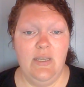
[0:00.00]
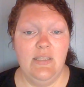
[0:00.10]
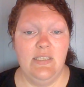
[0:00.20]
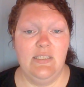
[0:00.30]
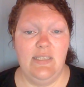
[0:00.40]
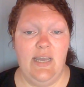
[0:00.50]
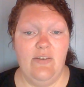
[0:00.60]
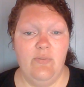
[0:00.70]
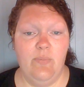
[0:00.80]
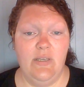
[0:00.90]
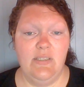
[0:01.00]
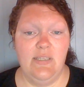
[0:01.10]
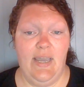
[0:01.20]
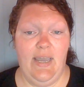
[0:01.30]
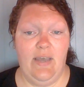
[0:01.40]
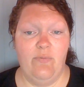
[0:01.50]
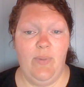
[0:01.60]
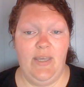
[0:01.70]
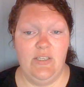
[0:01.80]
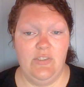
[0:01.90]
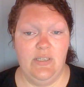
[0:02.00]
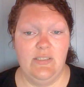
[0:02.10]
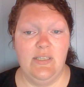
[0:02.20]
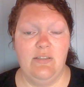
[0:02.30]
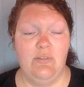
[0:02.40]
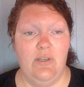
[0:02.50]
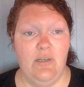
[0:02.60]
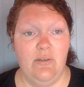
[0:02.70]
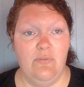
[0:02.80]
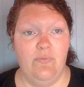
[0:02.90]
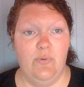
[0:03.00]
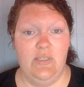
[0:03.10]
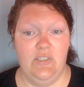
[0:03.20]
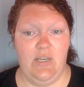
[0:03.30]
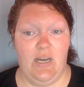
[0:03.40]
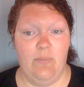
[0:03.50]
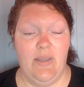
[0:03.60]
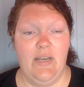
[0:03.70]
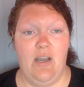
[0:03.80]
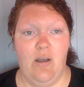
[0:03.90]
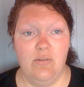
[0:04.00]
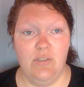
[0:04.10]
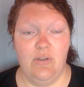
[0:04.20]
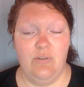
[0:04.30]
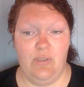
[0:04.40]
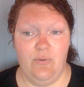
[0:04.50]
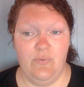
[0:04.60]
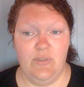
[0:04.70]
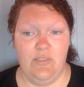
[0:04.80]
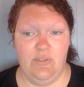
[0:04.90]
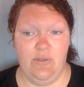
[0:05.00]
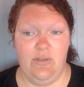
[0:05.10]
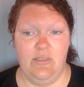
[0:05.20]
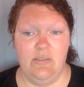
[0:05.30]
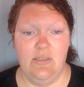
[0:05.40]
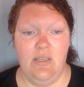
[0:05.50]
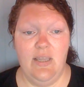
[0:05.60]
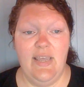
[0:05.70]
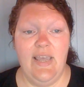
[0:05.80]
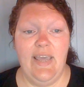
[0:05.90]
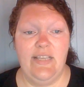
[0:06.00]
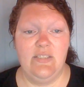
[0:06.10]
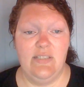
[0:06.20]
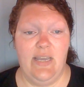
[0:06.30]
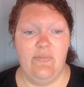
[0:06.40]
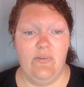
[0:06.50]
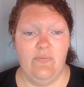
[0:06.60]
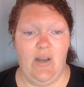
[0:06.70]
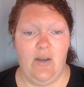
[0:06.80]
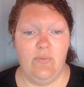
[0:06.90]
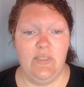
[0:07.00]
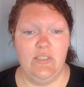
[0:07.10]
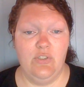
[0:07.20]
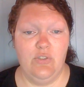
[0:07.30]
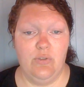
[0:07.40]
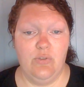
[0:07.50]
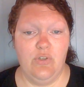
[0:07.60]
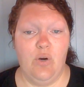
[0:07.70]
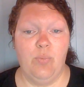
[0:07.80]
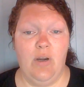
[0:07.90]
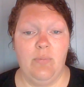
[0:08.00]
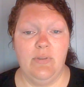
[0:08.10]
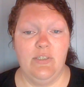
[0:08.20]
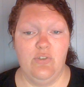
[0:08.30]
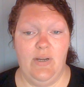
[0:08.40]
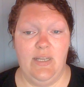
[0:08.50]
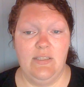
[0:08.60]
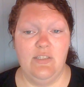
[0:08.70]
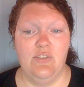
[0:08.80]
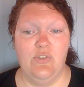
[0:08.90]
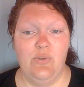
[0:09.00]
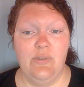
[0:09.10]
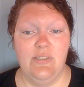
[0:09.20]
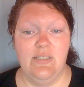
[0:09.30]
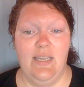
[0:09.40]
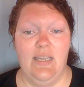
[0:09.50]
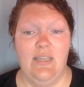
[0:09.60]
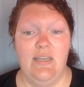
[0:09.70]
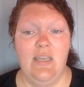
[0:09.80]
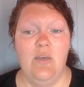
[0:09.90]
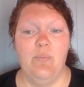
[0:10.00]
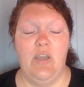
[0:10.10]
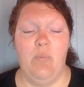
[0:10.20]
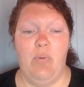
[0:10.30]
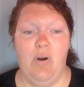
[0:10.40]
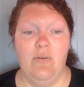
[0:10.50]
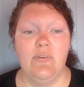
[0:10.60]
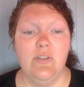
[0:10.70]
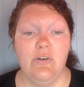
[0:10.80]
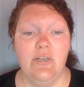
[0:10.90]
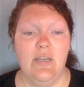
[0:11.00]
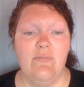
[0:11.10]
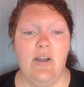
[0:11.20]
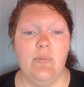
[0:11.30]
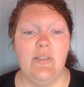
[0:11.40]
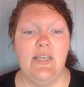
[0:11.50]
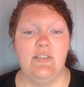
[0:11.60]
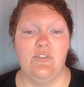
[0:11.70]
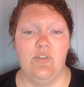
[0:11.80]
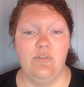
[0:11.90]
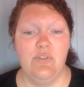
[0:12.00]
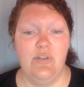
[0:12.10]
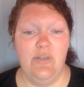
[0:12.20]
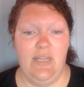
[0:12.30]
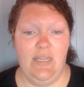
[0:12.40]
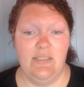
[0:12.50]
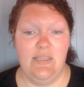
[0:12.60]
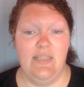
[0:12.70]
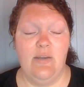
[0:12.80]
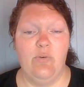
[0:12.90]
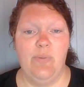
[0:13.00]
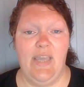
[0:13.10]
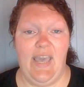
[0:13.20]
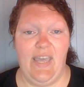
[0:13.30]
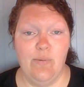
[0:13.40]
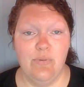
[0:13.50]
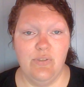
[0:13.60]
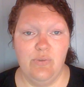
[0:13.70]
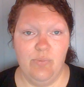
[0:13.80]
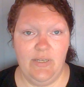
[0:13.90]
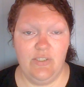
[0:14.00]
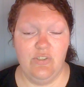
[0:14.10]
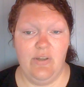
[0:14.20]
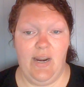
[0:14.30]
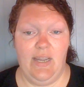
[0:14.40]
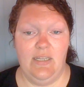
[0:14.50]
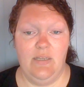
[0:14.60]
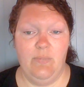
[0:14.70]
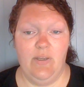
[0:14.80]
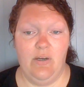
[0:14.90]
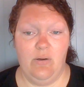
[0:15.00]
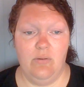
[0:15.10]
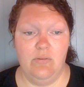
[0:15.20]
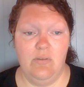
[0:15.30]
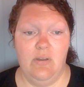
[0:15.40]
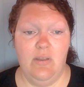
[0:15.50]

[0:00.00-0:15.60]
The staff must have patience and love for the job and also love for the students. If staff involved with these children are properly trained, these students can be a part of a learning environment that suits their needs and they will be able to reach their academic goals.